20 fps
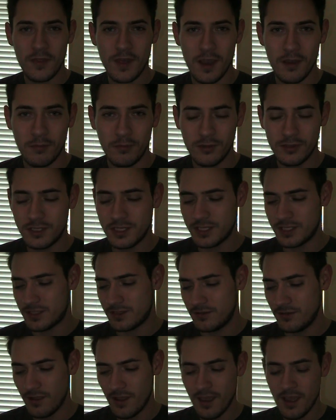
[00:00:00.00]
that. We'll
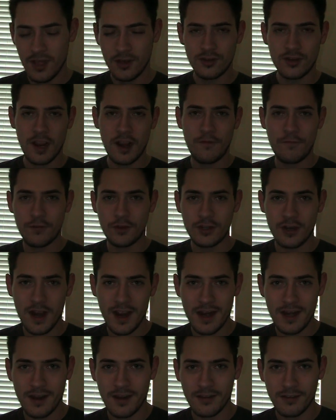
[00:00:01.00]
just trade for
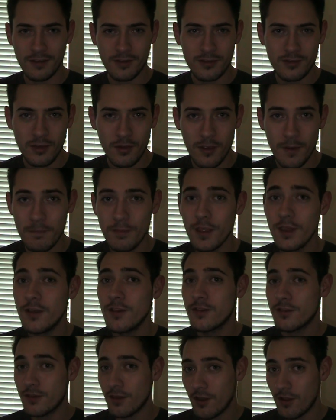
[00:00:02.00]
trade here. Let's do it."
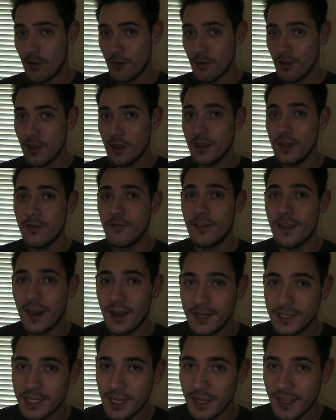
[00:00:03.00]
So you've
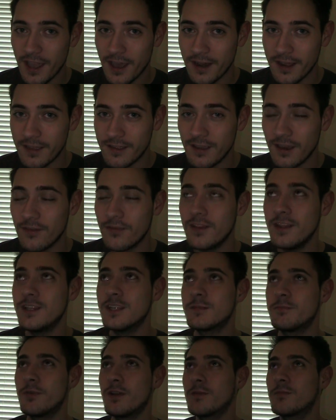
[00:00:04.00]
got to check out his stuff. He
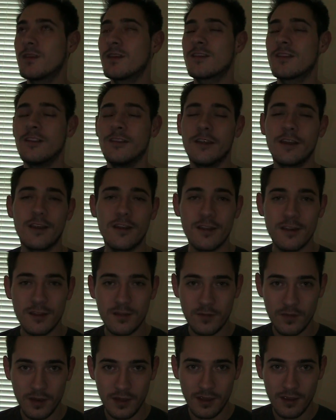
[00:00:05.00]
just put up this
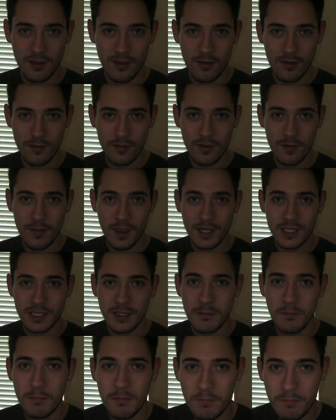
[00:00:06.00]
hilarious video of him
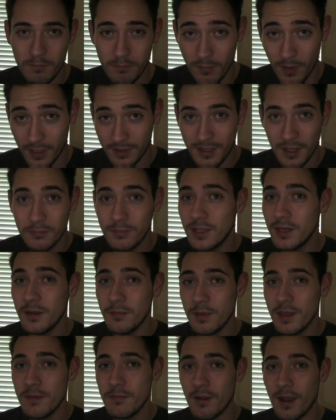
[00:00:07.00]
actually attempting to
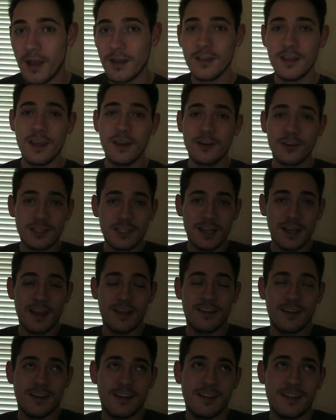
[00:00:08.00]
beatbox. He
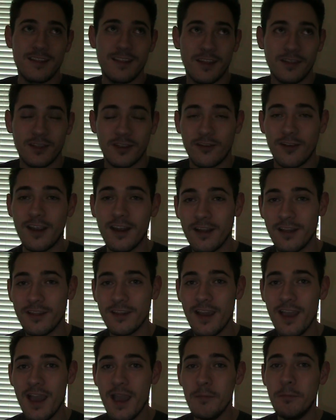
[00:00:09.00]
understands that it's not the
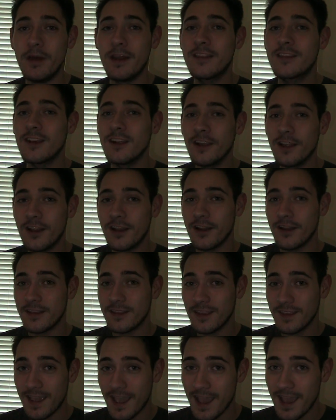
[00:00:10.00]
greatest, but it's
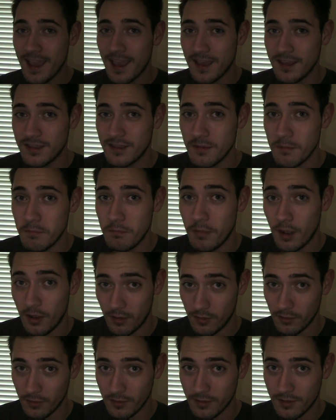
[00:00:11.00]
hilarious. The guy has some
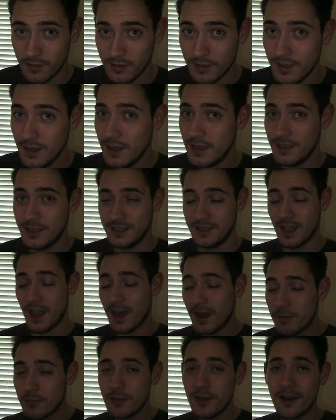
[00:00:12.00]
balls because he
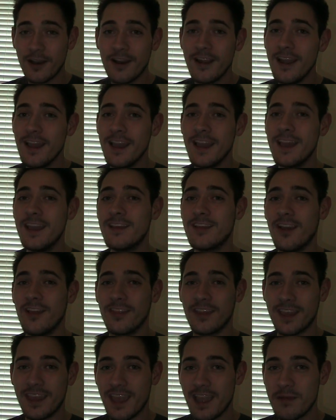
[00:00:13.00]
got up there. He's
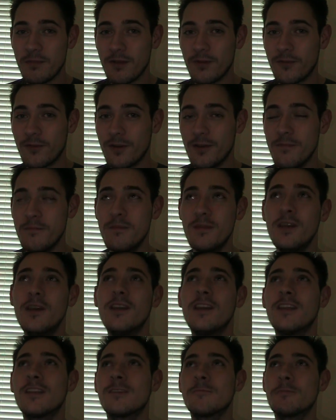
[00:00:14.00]
on the camera in front of
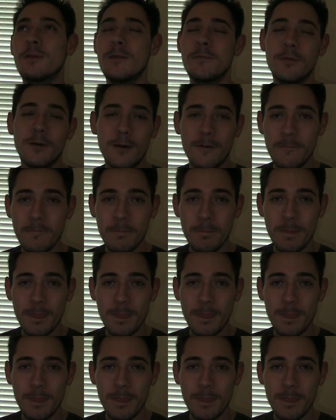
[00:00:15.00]
millions of people